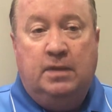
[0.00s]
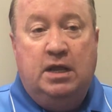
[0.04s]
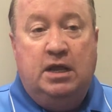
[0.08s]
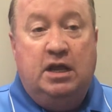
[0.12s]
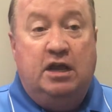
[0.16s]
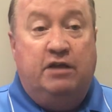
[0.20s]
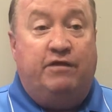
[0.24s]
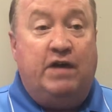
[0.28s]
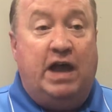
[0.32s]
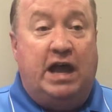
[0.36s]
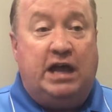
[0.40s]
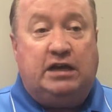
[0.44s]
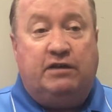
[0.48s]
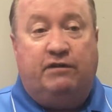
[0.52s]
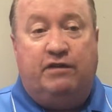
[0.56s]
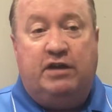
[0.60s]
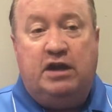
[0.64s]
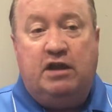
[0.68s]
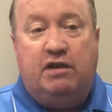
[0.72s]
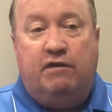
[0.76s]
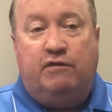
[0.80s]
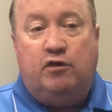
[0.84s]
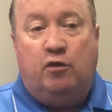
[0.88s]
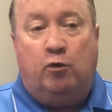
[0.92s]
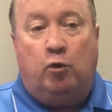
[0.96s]
In fact, if
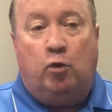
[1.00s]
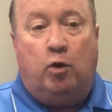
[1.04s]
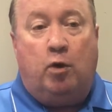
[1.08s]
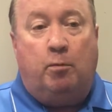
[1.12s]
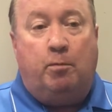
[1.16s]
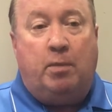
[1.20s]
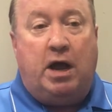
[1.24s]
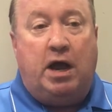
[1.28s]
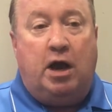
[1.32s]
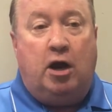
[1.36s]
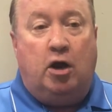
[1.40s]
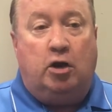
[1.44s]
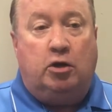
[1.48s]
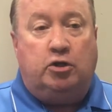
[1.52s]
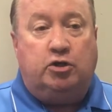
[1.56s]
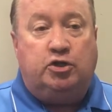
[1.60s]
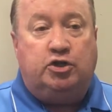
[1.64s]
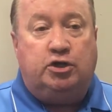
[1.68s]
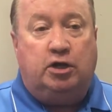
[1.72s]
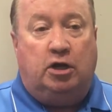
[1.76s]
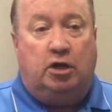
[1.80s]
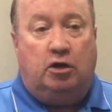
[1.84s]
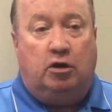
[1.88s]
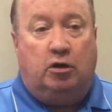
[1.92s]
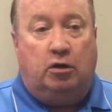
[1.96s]
any of you were by
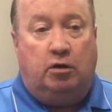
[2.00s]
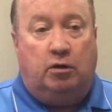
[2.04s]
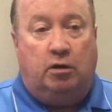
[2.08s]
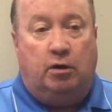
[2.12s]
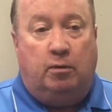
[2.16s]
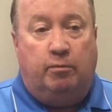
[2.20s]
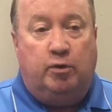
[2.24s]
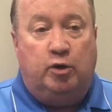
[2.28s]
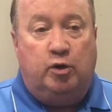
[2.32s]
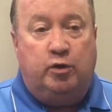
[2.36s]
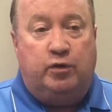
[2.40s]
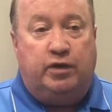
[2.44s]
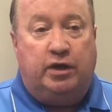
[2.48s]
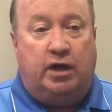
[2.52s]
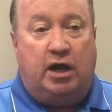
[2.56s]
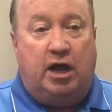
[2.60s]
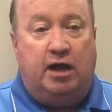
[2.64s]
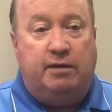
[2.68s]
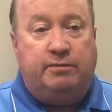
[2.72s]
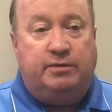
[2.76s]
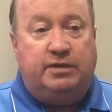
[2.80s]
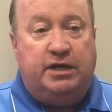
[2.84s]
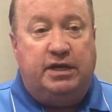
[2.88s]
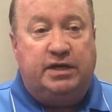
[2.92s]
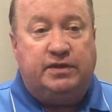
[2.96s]
our booth at
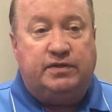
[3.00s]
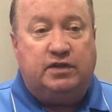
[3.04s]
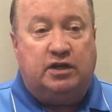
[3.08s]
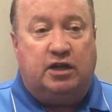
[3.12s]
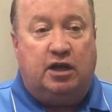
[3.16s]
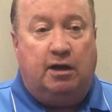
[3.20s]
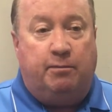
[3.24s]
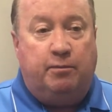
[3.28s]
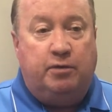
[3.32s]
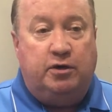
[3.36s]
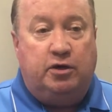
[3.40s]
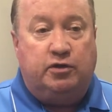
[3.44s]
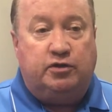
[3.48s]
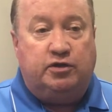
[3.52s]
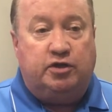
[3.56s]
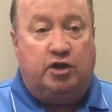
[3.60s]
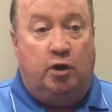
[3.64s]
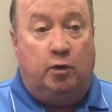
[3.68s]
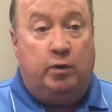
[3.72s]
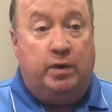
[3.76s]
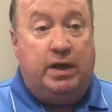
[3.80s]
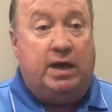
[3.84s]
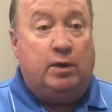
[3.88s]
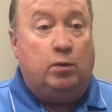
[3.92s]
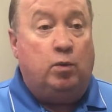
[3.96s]
IMTS a couple years
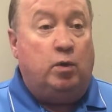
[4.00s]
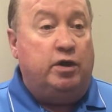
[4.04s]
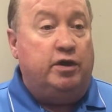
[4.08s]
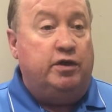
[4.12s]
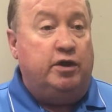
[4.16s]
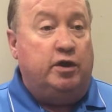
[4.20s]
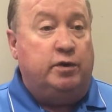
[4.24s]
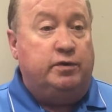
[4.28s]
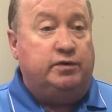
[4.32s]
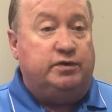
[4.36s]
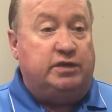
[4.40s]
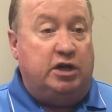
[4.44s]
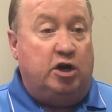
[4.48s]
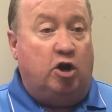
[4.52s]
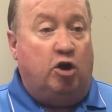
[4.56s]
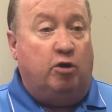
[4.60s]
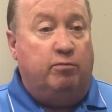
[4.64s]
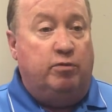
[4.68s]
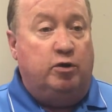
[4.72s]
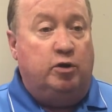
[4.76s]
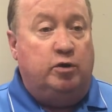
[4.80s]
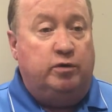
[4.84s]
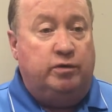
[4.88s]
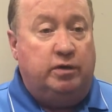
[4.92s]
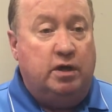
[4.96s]
ago, we had one of those in our
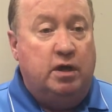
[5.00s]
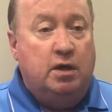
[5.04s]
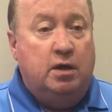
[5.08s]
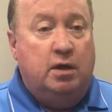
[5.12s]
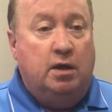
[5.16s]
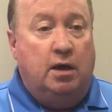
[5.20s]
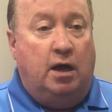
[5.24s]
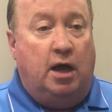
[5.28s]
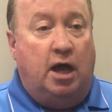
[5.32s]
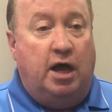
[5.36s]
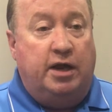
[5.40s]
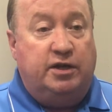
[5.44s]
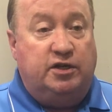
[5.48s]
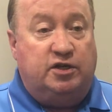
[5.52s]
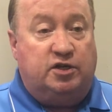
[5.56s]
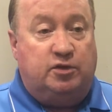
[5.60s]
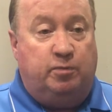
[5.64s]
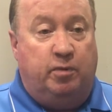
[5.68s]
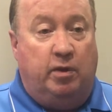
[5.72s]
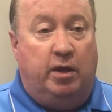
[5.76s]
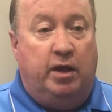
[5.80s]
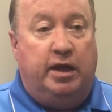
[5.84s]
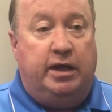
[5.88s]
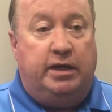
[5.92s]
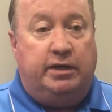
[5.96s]
booth on
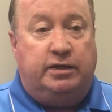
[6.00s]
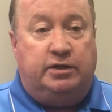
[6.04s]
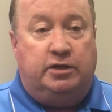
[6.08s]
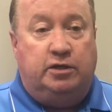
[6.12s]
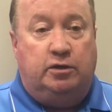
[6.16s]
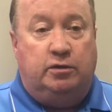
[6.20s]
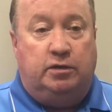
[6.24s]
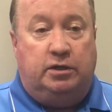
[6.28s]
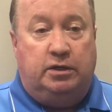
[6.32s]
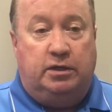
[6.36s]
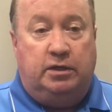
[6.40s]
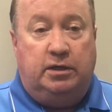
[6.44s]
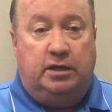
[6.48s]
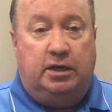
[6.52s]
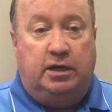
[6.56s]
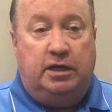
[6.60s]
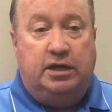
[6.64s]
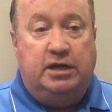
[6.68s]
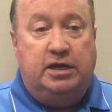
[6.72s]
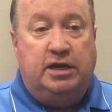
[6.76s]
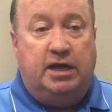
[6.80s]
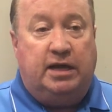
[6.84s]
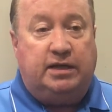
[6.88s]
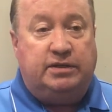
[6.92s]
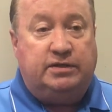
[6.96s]
display too, the
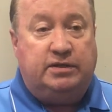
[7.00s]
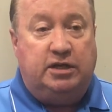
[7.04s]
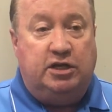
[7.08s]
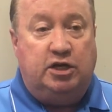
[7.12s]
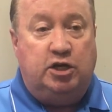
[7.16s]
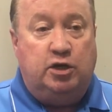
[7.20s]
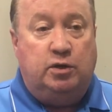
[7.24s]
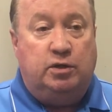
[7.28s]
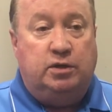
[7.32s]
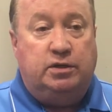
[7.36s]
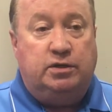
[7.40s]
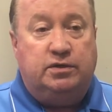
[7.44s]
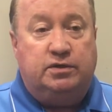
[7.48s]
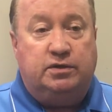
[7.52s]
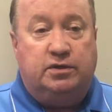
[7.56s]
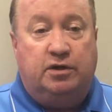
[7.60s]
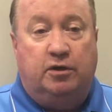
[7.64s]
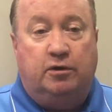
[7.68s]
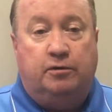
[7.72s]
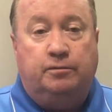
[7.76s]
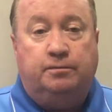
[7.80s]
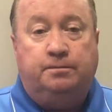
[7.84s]
indexing unit. So,